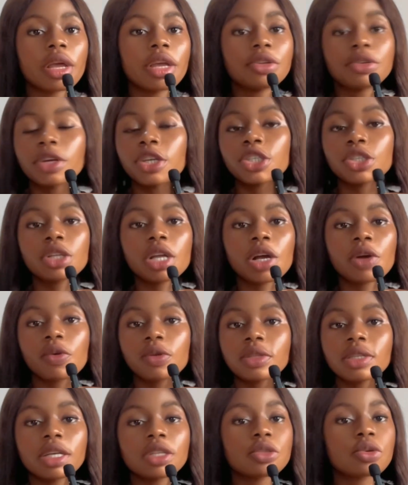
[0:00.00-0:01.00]
educational
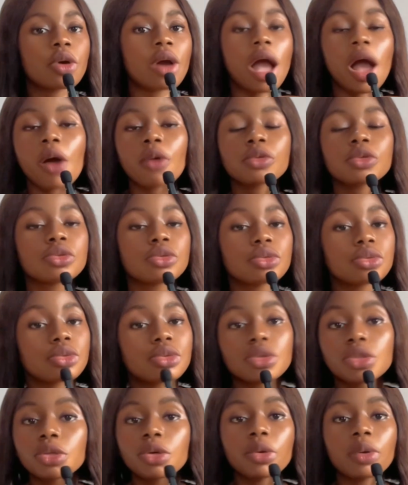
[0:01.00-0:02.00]
content or how to
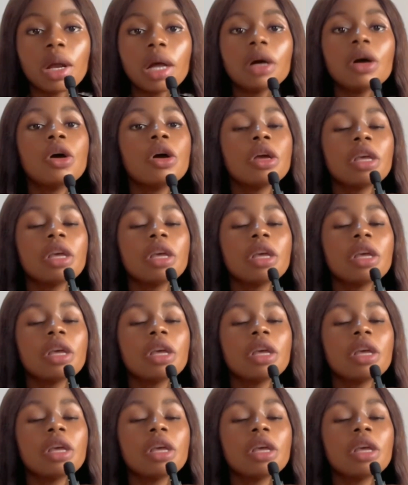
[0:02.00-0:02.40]
tutorial.